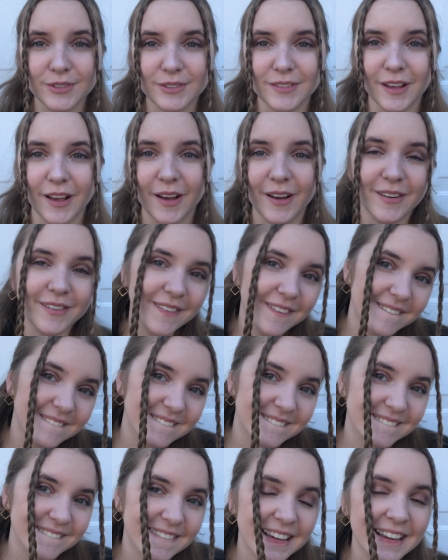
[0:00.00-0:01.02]
So
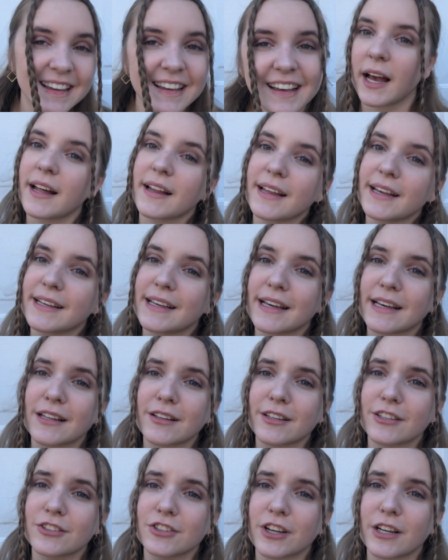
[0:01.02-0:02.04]
I like
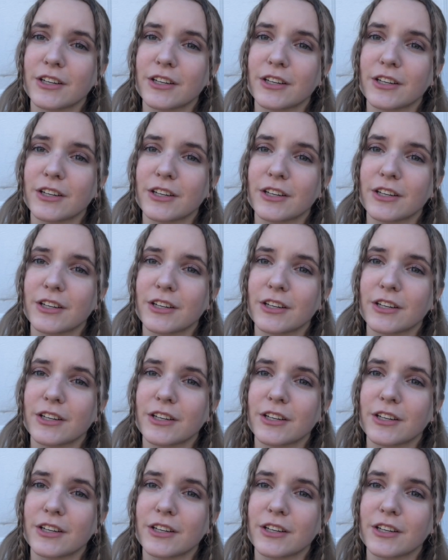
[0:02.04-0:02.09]
English.